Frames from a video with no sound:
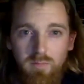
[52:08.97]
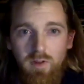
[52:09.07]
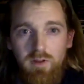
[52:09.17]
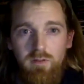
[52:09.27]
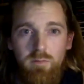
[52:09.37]

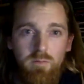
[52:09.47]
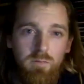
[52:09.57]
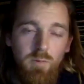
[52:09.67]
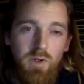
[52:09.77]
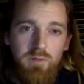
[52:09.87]
other
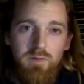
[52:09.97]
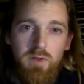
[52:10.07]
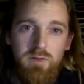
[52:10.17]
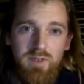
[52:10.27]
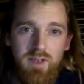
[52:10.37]

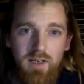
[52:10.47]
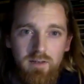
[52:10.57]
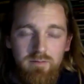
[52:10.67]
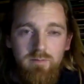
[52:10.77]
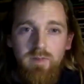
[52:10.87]
worldviews are kind
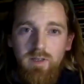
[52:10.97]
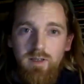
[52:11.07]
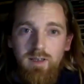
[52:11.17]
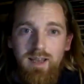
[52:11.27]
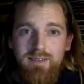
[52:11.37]
of
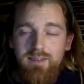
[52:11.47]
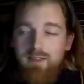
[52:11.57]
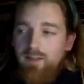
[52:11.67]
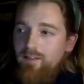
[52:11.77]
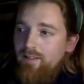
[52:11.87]
lesser.